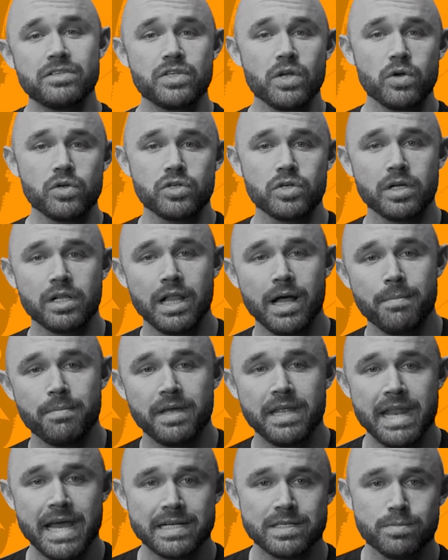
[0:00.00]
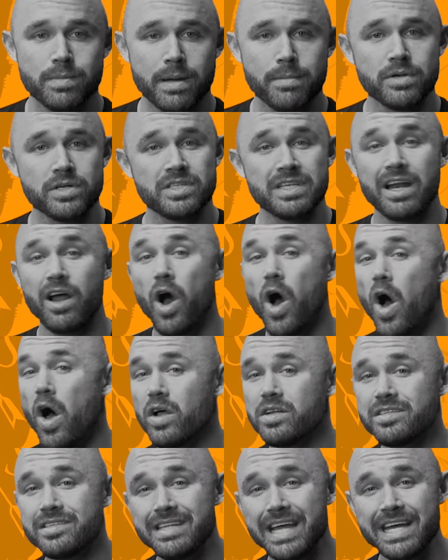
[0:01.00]
Social Club connects members at
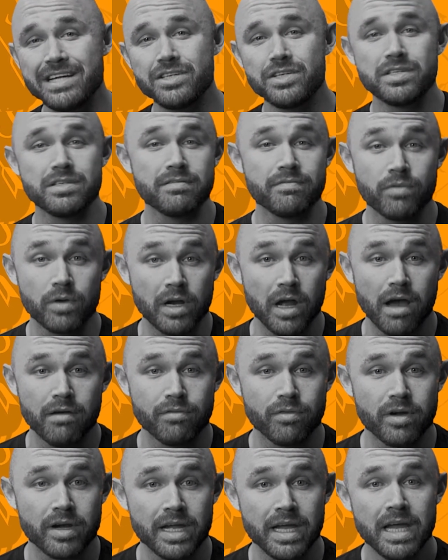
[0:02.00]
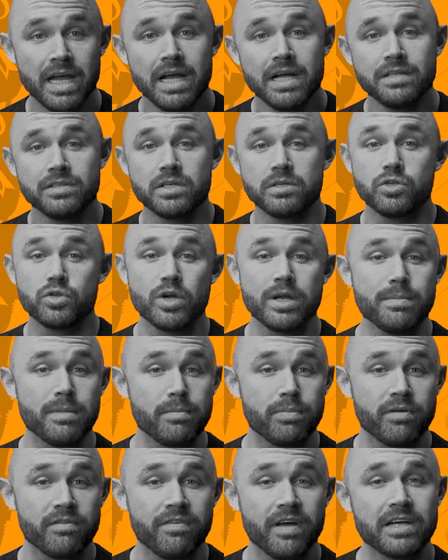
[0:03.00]
all stages of recovery to
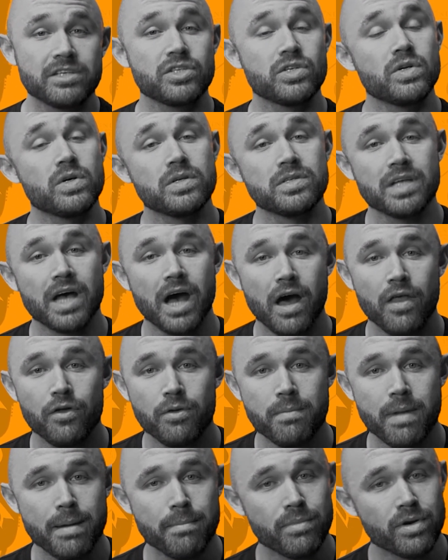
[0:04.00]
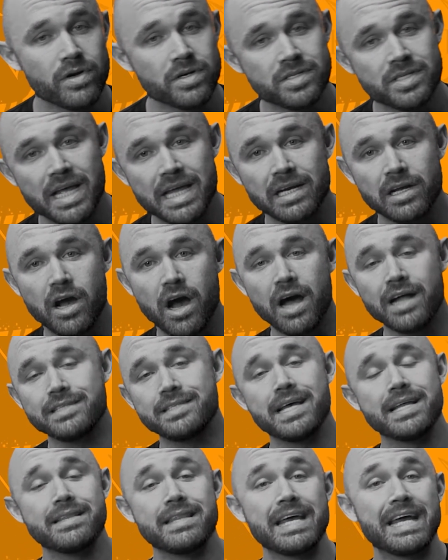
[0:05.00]
treatment professionals, other members, and
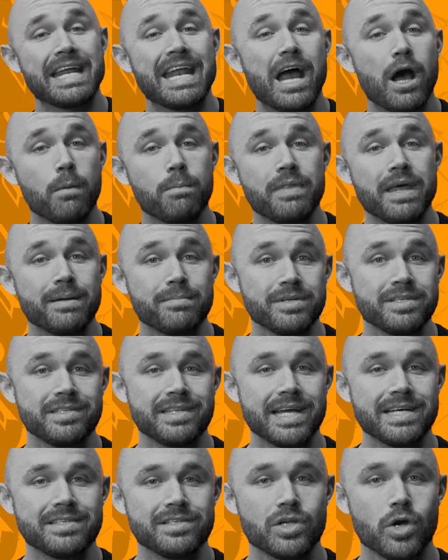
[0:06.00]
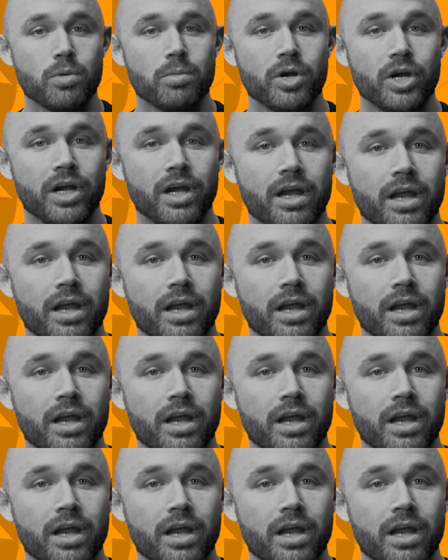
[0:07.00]
content that can help them to stay sober.